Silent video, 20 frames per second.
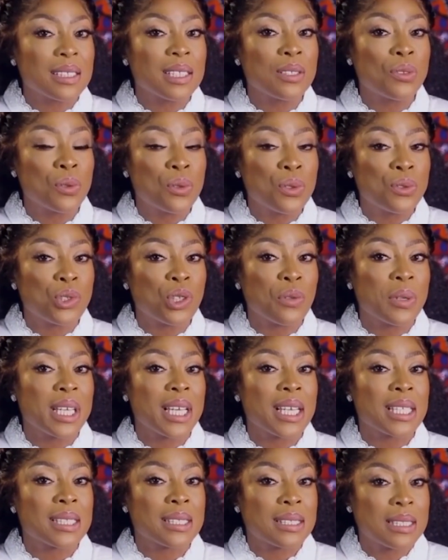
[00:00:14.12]
in Oloture are
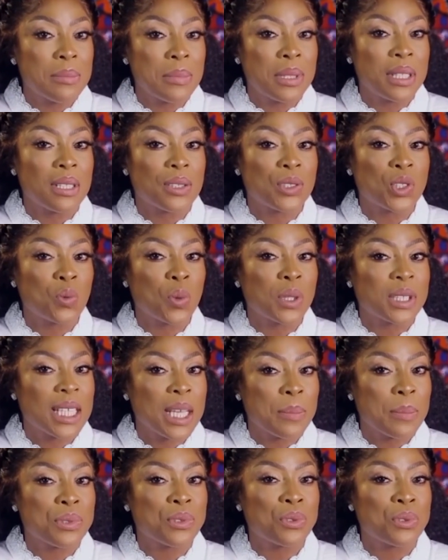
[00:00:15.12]
similar to what
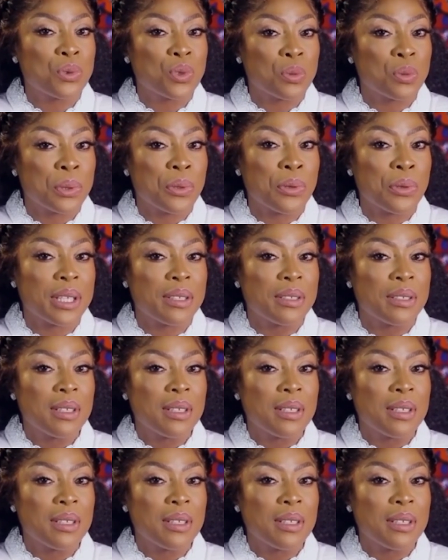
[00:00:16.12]
happened to Tubore.